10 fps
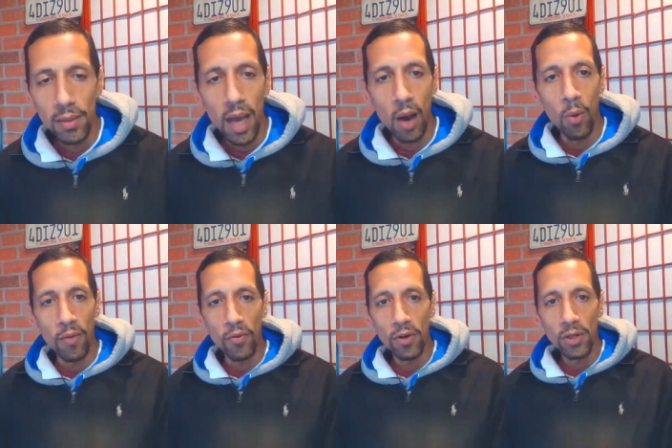
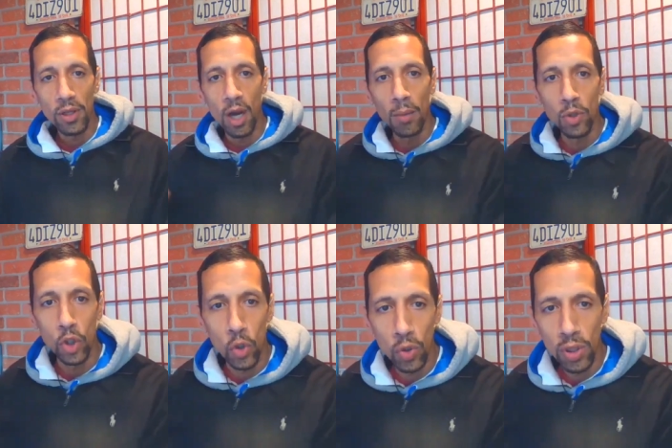However, come
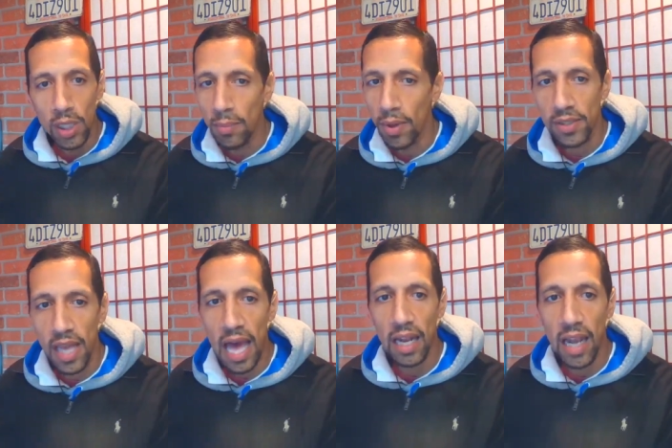June, he must have
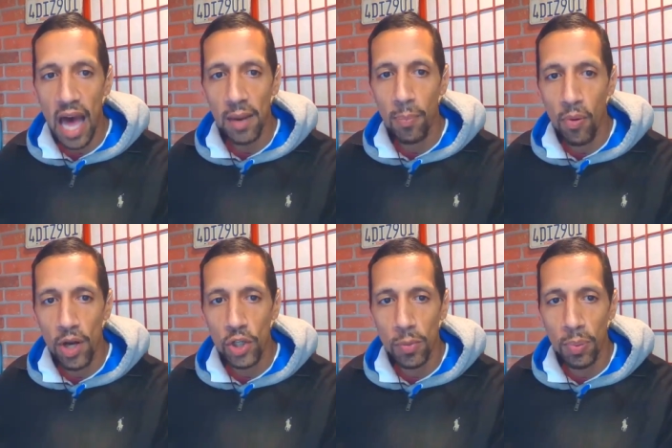had a lot of
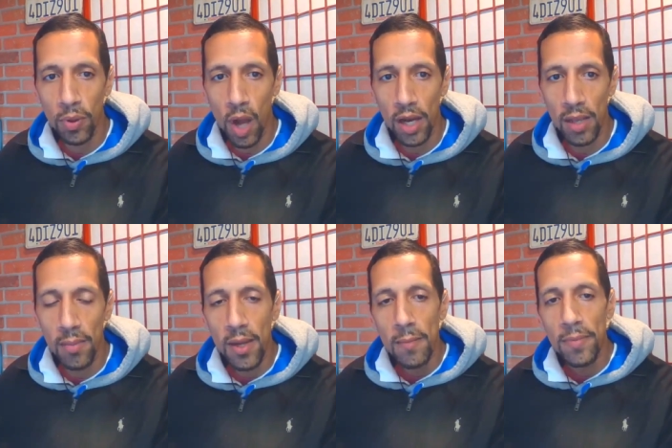pressure put on him
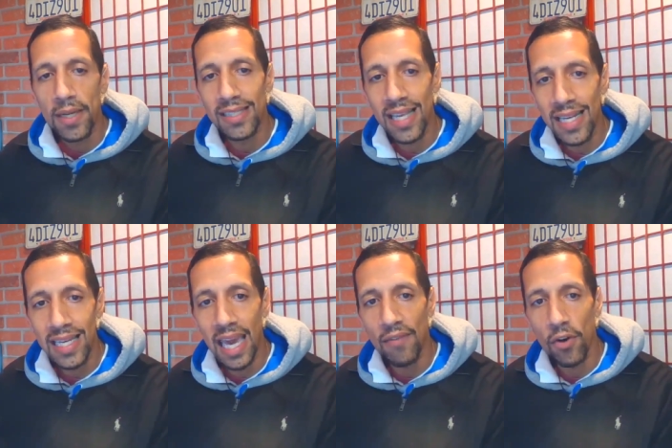because then he
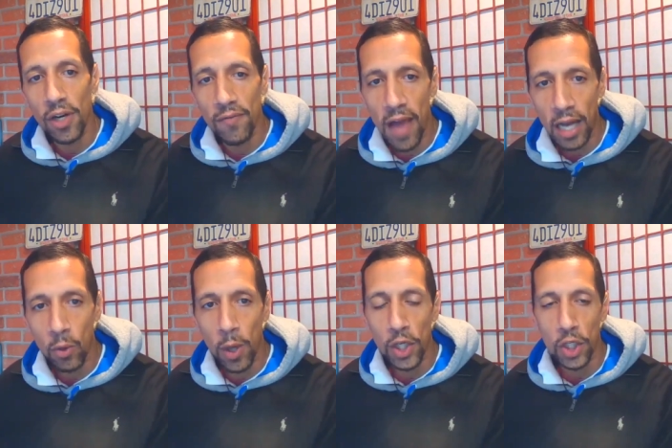gave her an
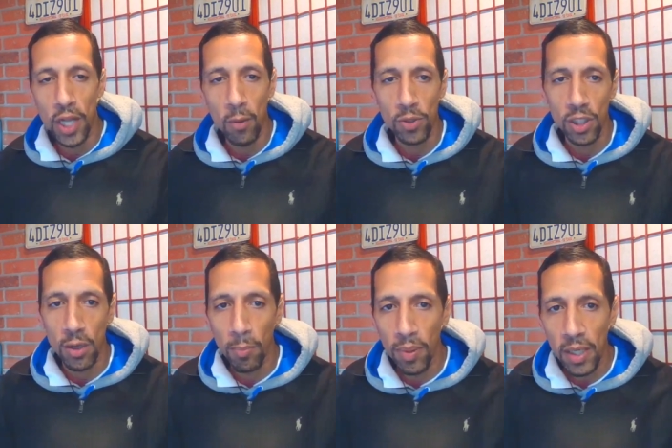evaluation that was a
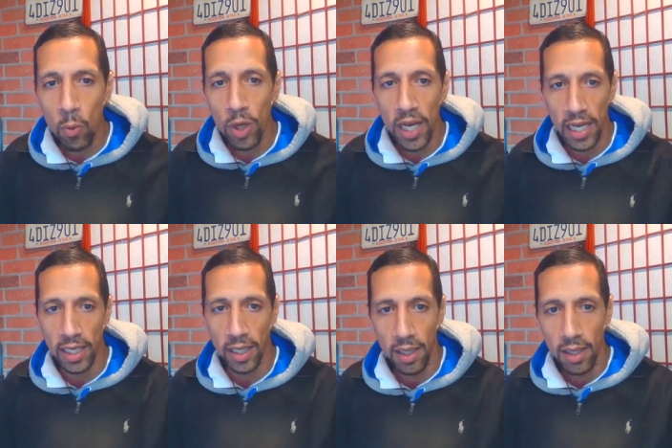complete
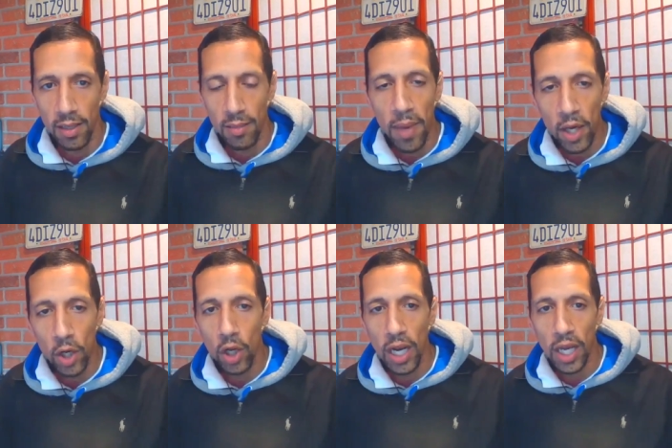180, made her
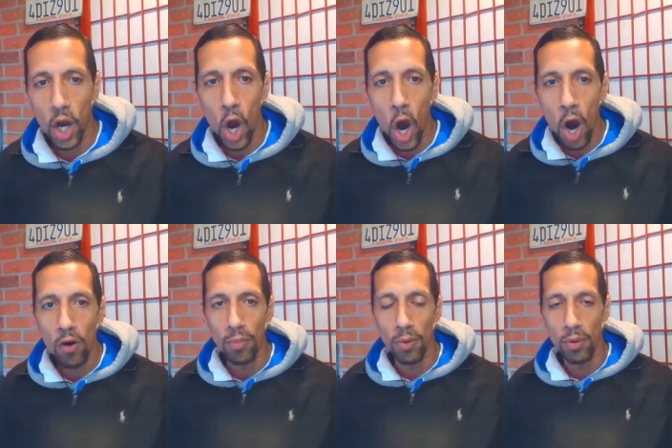look like a
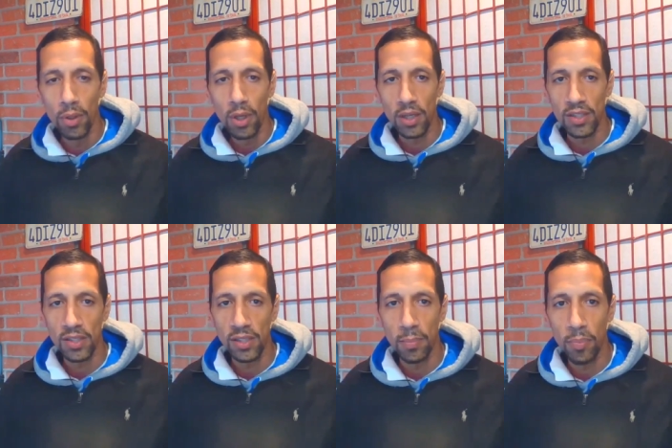horrible
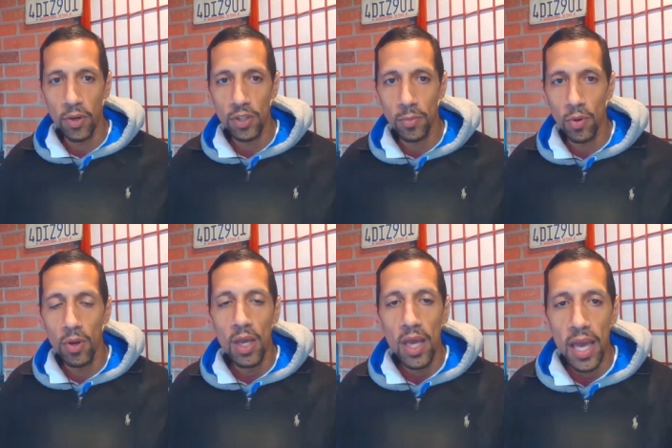assistant principal,
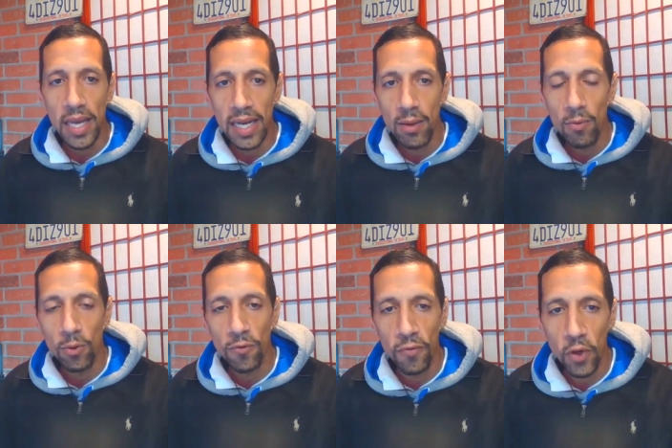and it
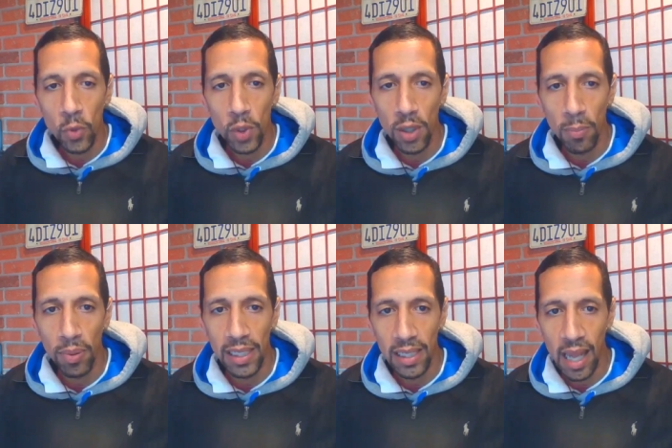was filled with
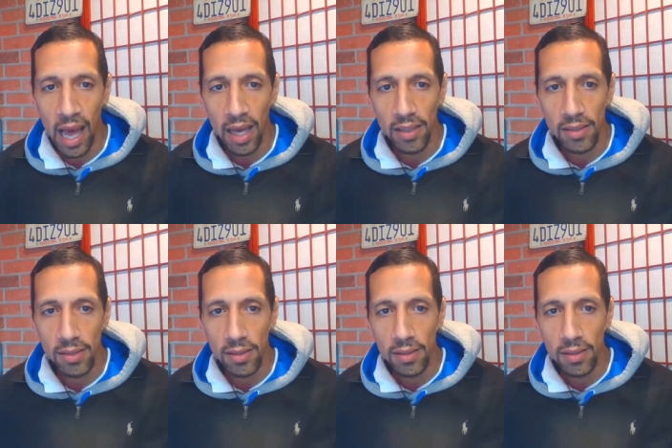complete lies.